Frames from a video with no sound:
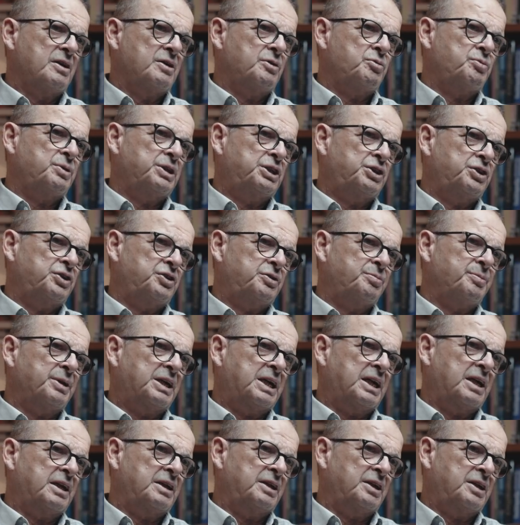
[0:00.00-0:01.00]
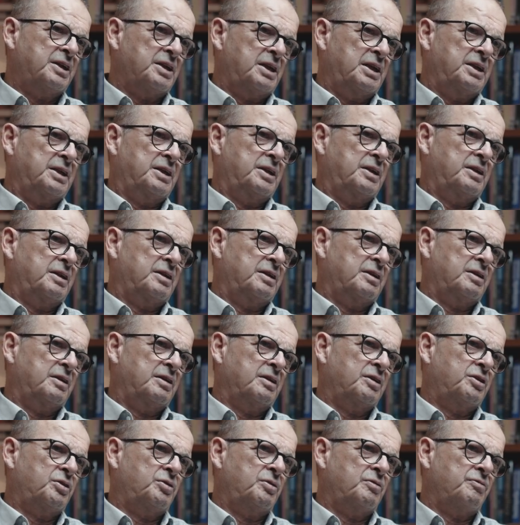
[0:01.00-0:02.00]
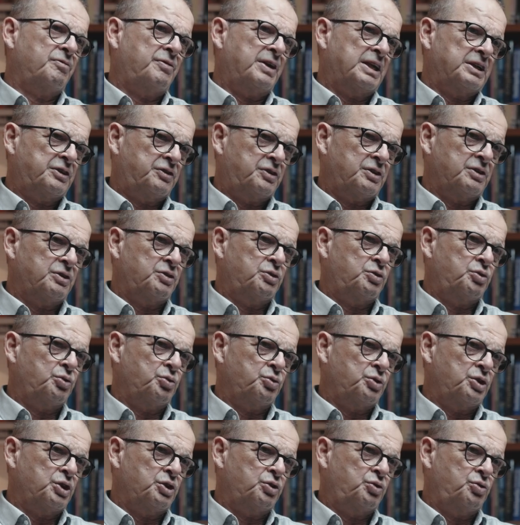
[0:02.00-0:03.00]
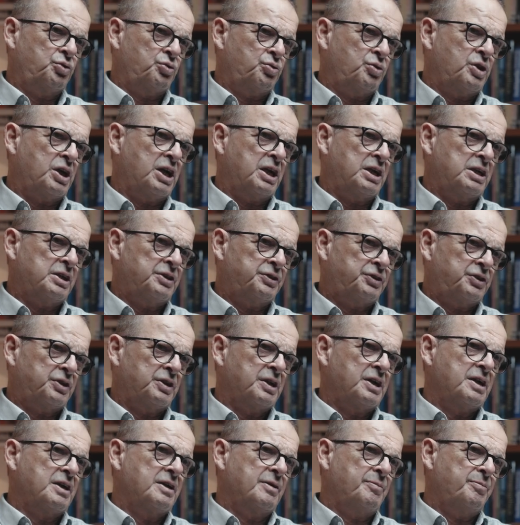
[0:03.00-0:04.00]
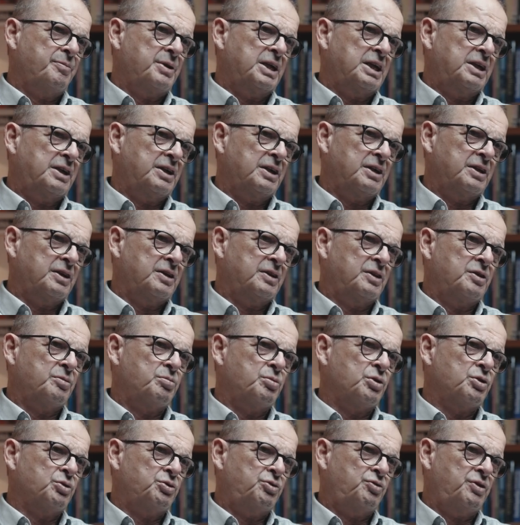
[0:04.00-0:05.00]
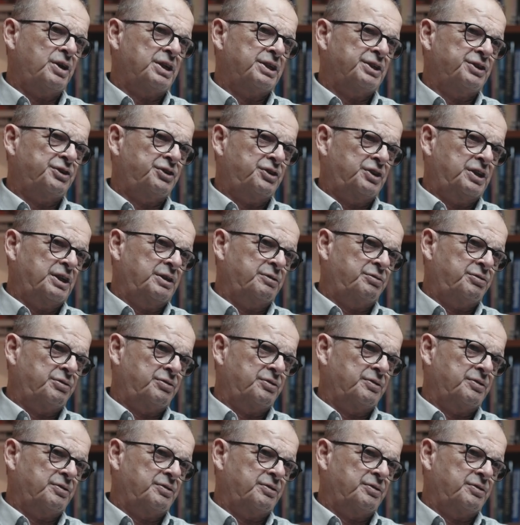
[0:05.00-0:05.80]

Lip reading: which is mechanically fastened to the 2 hulls, making the boat very stiff.